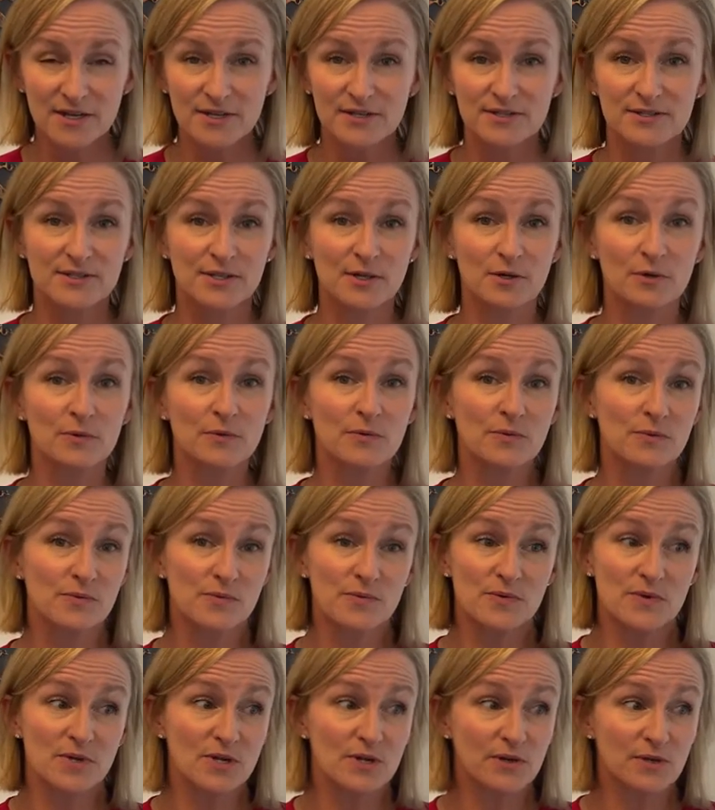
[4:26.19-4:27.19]
So,
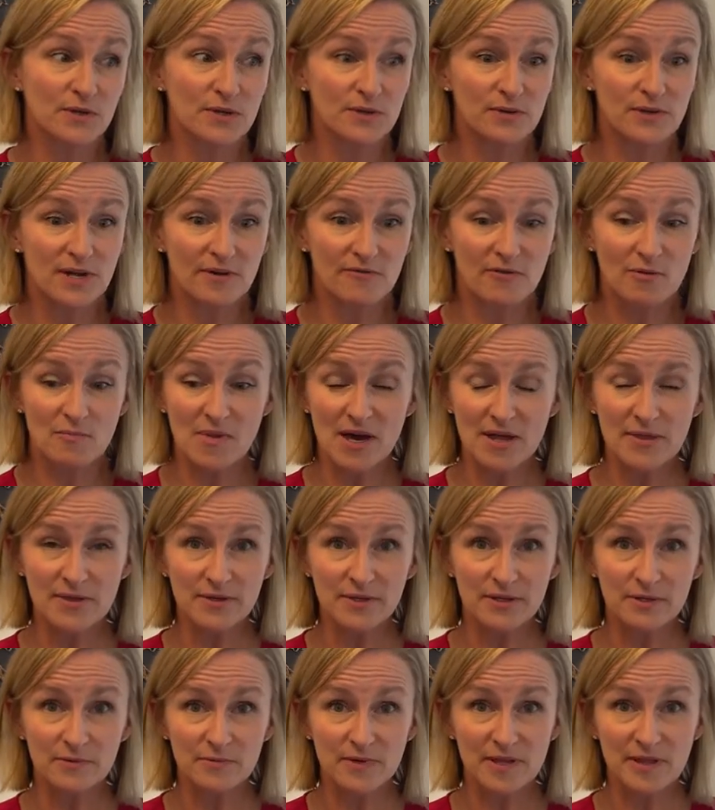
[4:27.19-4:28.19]
you know, you'd have a
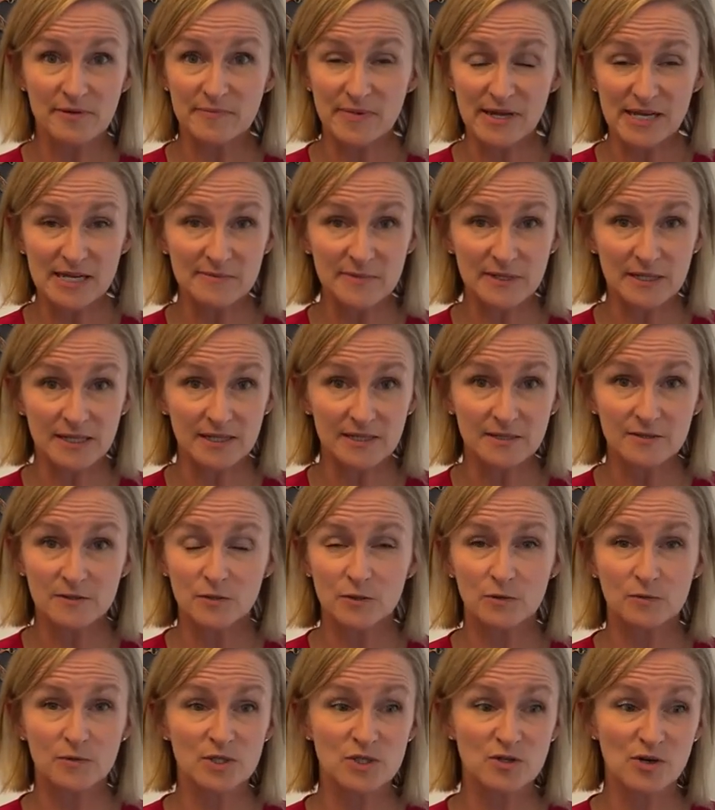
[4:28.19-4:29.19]
mother with a baby
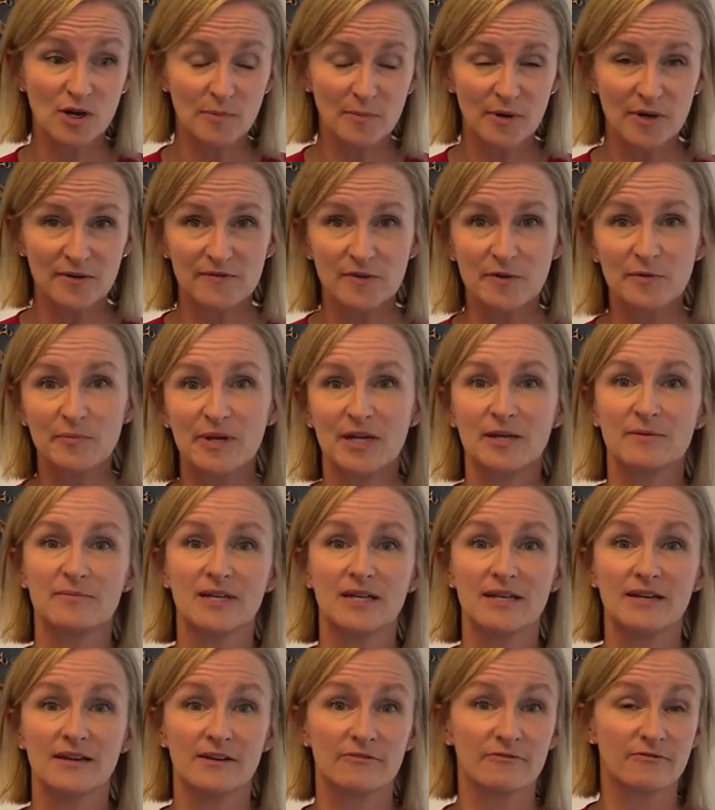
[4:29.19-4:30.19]
who would drop off their
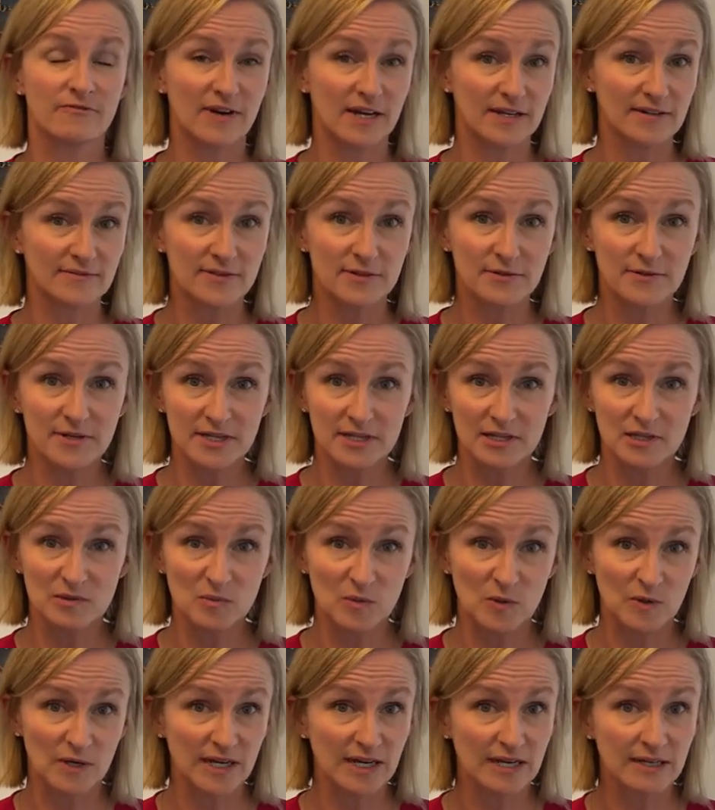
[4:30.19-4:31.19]
baby at 5:30 in the
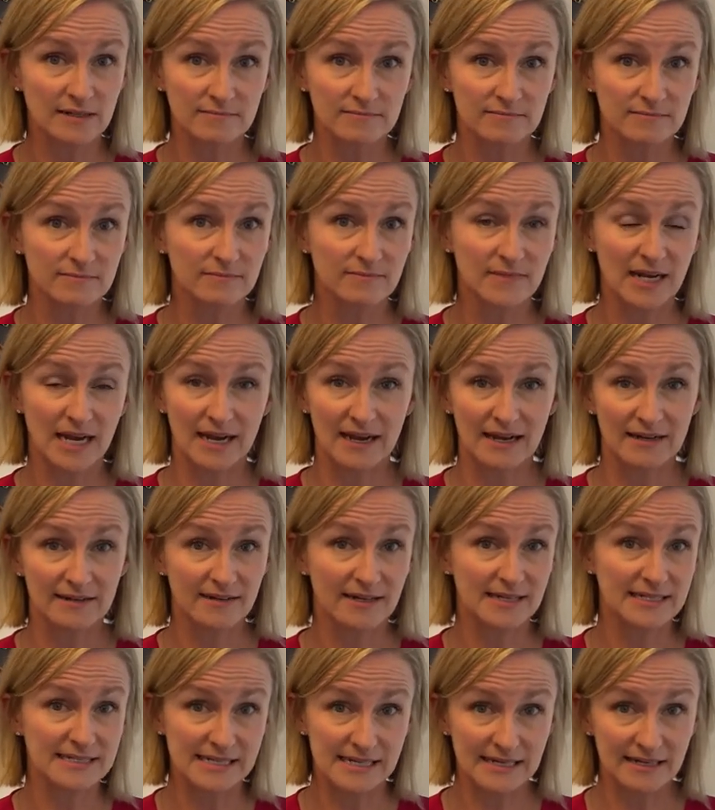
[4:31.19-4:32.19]
morning at
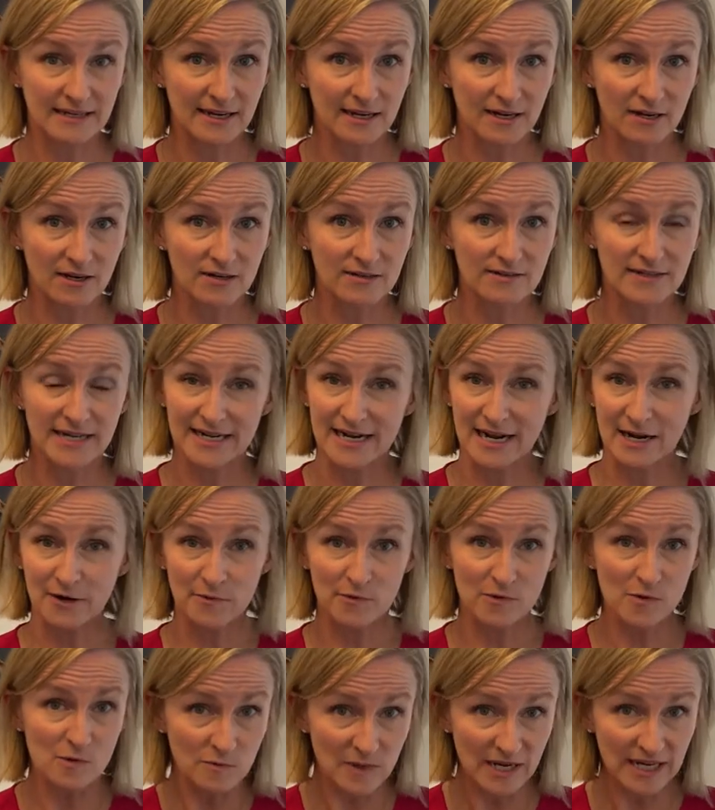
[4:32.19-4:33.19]
a daycare an
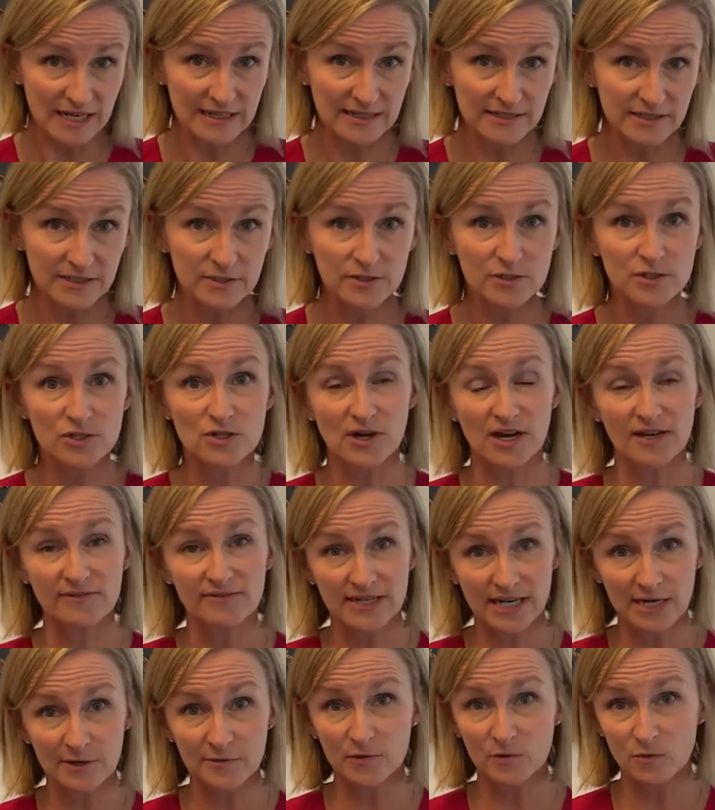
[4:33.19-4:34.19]
hour away, drive
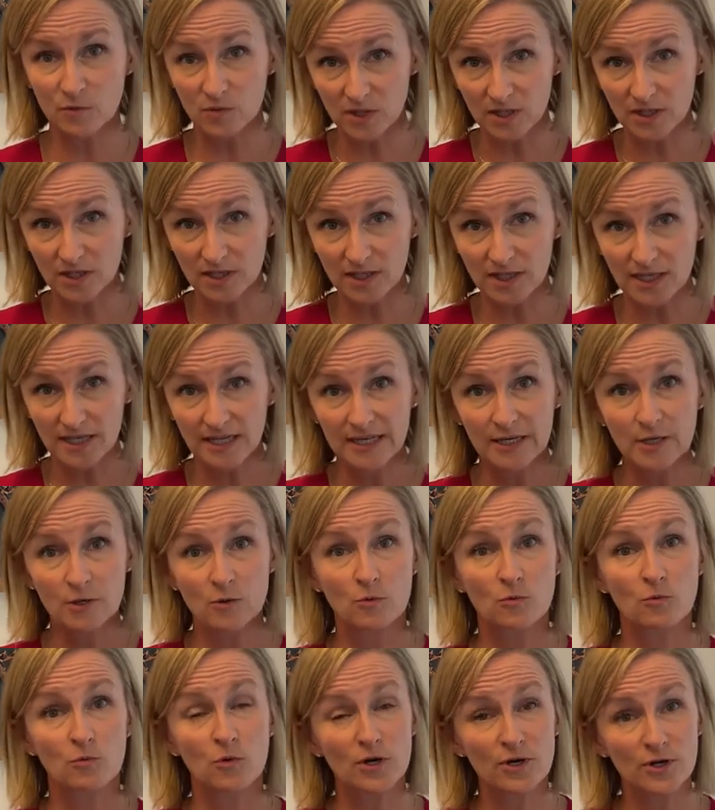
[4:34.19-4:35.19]
an hour to work,
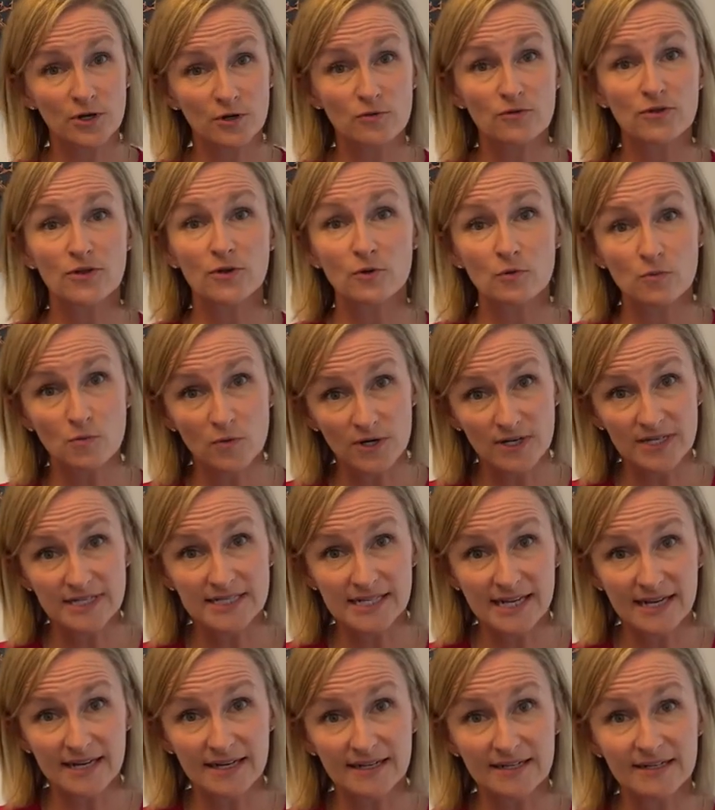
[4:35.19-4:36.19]
work your, their work
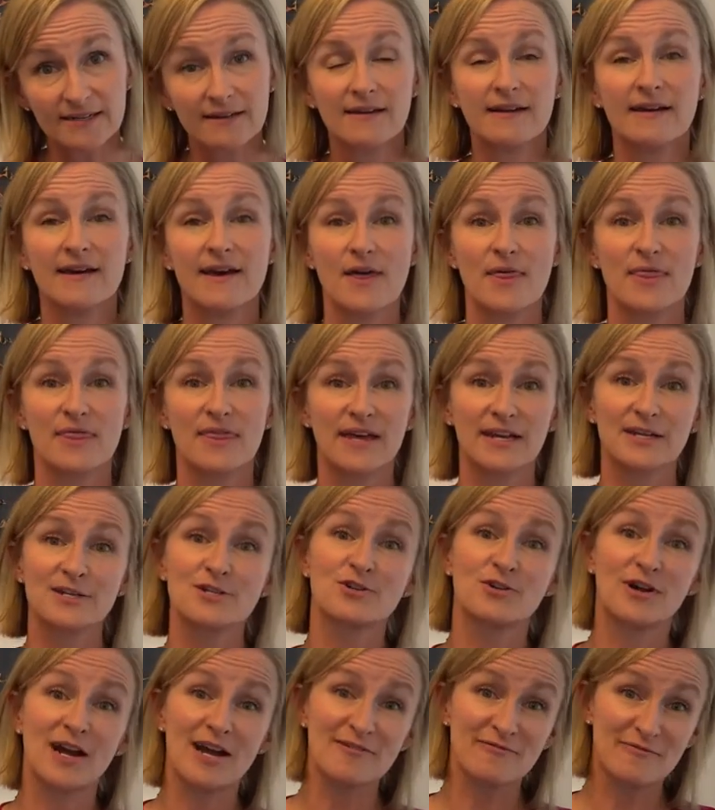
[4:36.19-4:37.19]
day, then
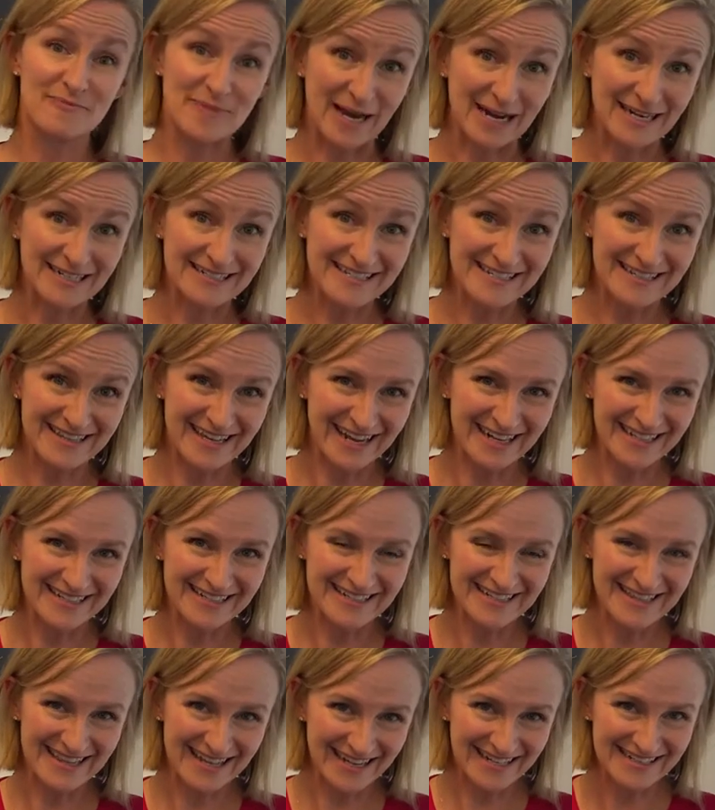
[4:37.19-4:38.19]
drive back to
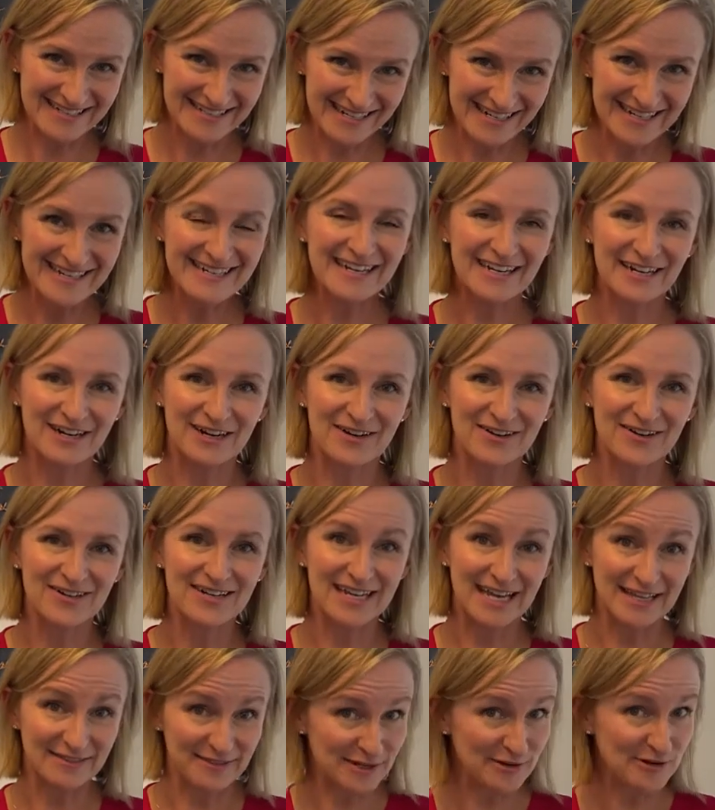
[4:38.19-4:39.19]
that, that daycare,
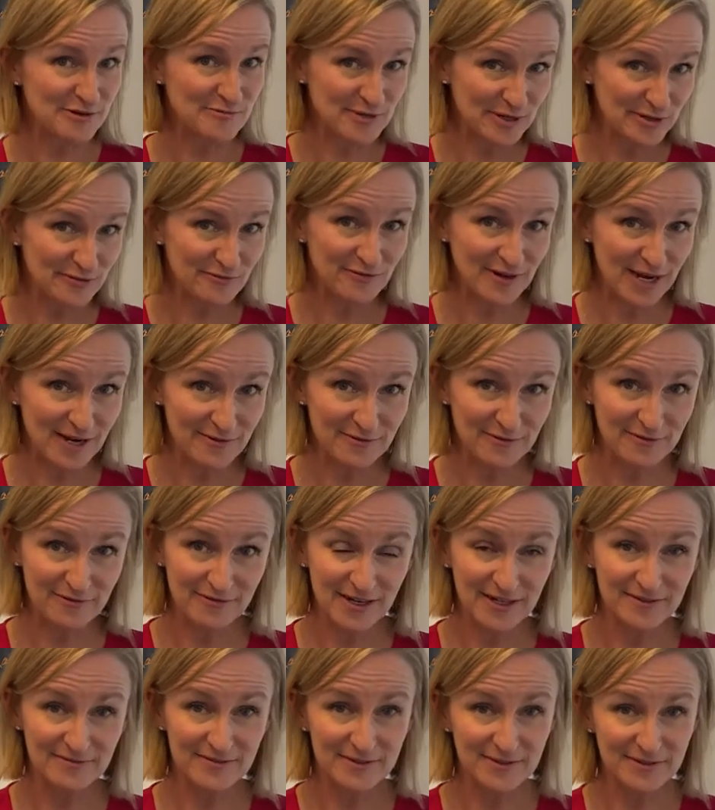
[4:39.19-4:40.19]
get there about 5 or
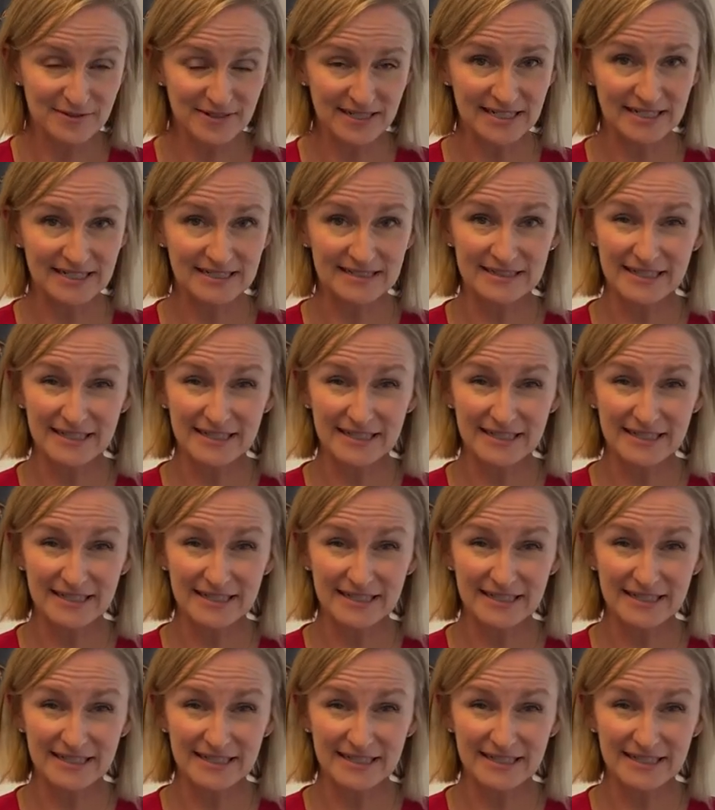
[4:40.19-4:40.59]
5:30.